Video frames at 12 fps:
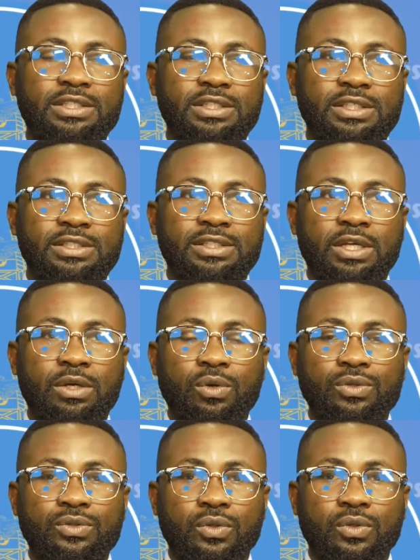is now
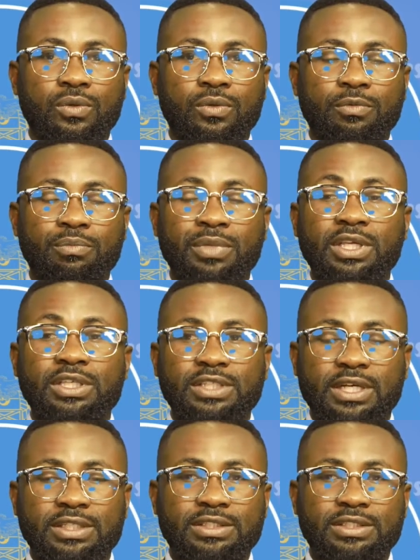also being
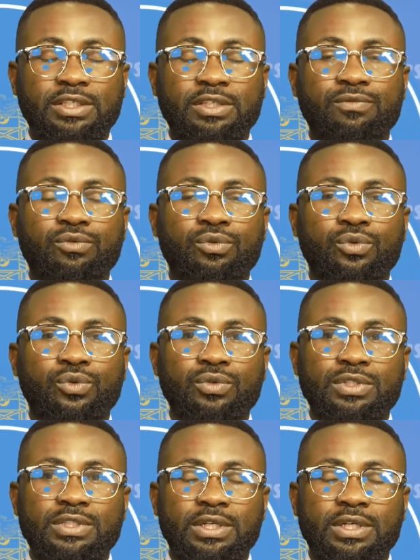charged if you use